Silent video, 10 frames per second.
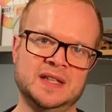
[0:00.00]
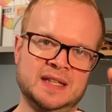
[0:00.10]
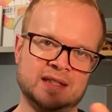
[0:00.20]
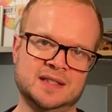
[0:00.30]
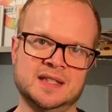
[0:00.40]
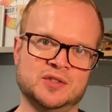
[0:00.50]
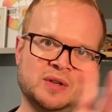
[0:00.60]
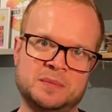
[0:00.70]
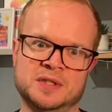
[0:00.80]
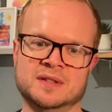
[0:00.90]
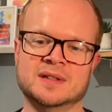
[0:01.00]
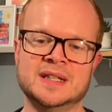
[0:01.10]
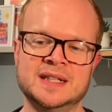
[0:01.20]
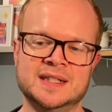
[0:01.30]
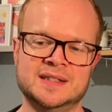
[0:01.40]
in the description
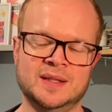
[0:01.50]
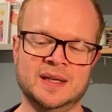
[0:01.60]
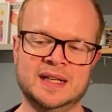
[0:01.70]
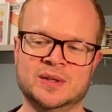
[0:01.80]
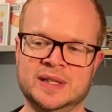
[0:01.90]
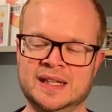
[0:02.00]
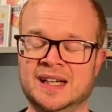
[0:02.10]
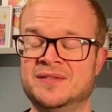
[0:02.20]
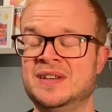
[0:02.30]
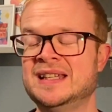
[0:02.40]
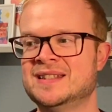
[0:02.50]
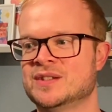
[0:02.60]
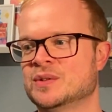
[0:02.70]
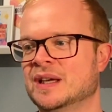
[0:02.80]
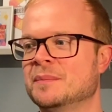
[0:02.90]
so you can click on it. I've
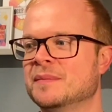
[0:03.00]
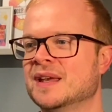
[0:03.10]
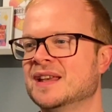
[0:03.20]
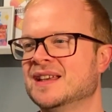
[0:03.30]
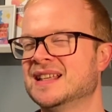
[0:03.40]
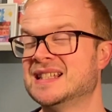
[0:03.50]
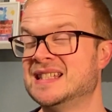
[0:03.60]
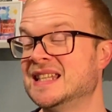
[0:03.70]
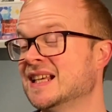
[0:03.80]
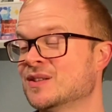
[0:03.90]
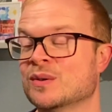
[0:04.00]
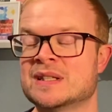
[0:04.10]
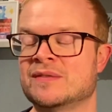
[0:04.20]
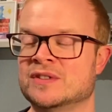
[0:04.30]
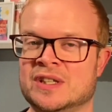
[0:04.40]
listened to it 6 or
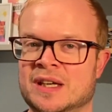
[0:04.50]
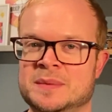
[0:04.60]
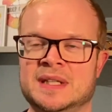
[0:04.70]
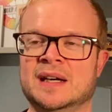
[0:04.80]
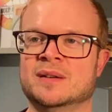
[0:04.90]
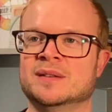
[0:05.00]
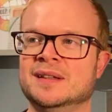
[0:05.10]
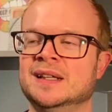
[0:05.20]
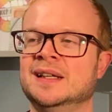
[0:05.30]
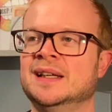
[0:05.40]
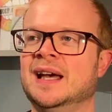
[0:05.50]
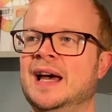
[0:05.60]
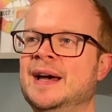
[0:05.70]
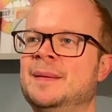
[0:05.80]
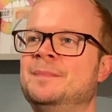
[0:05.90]
7 times now.
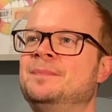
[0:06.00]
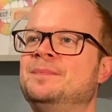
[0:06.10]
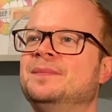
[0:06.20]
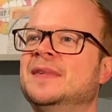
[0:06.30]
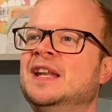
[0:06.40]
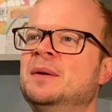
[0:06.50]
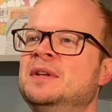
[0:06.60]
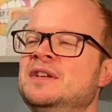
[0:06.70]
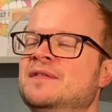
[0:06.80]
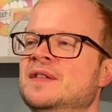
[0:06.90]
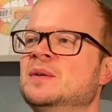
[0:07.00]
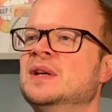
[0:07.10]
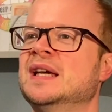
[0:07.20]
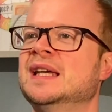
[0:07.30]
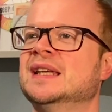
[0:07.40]
You know when you feel
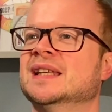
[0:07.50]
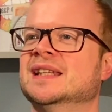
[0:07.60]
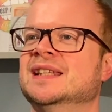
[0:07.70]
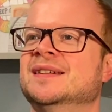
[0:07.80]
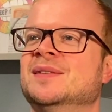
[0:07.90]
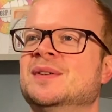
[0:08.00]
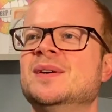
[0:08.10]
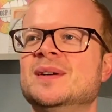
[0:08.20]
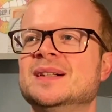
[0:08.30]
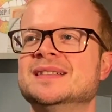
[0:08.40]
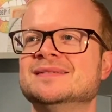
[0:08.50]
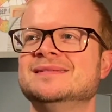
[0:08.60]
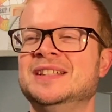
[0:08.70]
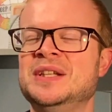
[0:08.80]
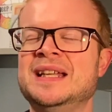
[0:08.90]
like you
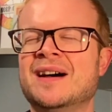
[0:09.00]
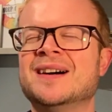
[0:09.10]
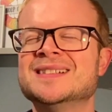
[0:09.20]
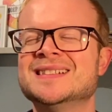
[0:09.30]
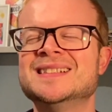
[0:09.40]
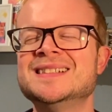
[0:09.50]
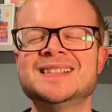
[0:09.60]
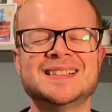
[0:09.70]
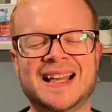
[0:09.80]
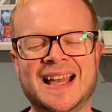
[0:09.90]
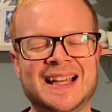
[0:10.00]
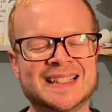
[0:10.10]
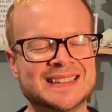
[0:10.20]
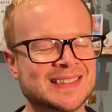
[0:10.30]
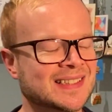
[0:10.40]
need answers
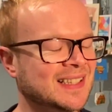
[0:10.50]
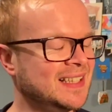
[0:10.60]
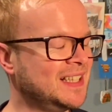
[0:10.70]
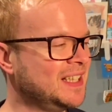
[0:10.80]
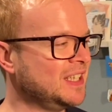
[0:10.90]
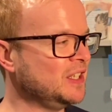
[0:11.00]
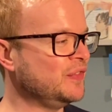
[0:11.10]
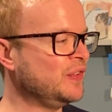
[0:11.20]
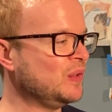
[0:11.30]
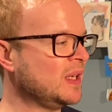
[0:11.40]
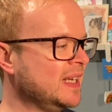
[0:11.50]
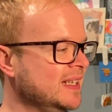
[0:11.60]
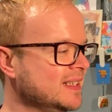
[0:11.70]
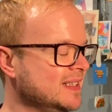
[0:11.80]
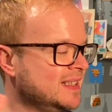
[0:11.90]
and you feel
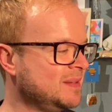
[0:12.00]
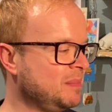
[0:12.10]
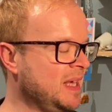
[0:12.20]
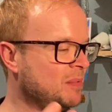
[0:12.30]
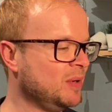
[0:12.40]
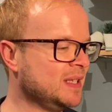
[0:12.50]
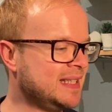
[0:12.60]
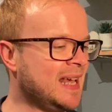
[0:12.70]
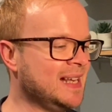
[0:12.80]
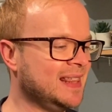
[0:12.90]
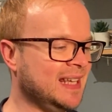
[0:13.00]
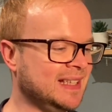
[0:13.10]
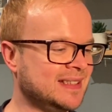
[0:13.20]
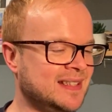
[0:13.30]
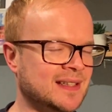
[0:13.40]
like people are saying
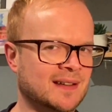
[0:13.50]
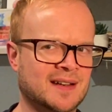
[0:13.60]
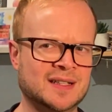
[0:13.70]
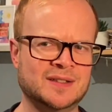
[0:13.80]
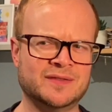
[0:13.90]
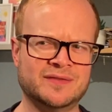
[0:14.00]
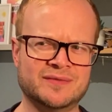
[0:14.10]
things that kind of